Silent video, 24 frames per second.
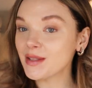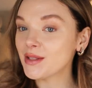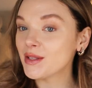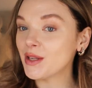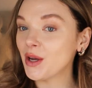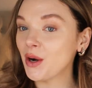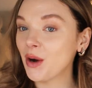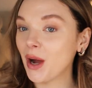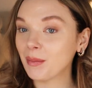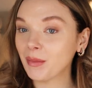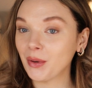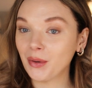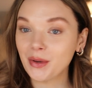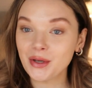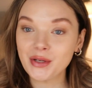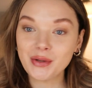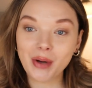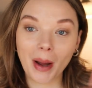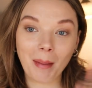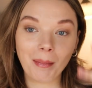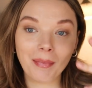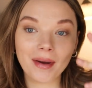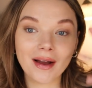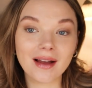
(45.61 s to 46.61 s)
So I'm going
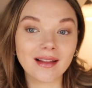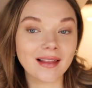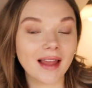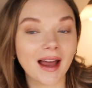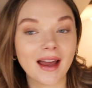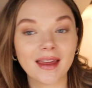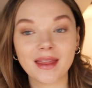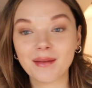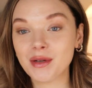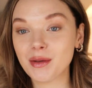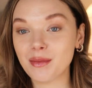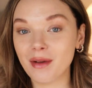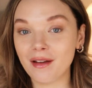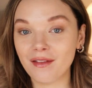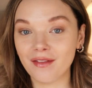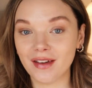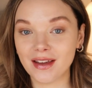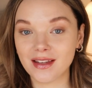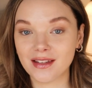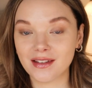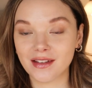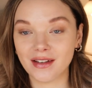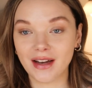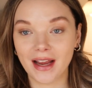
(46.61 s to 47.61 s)
to apply them to my
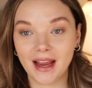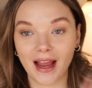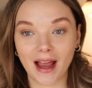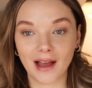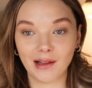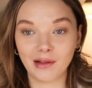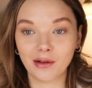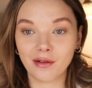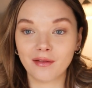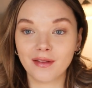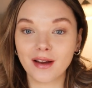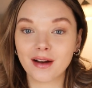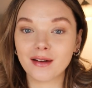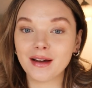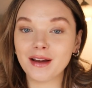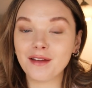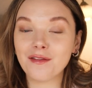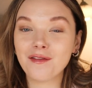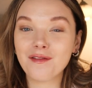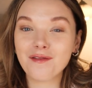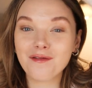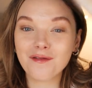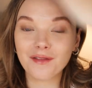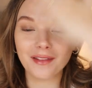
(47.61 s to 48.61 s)
face today. I look very
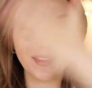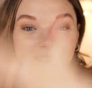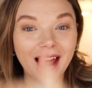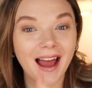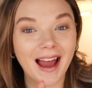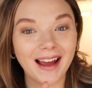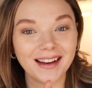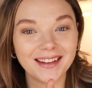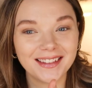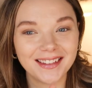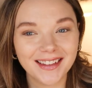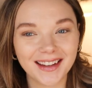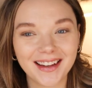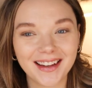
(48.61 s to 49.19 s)
flat.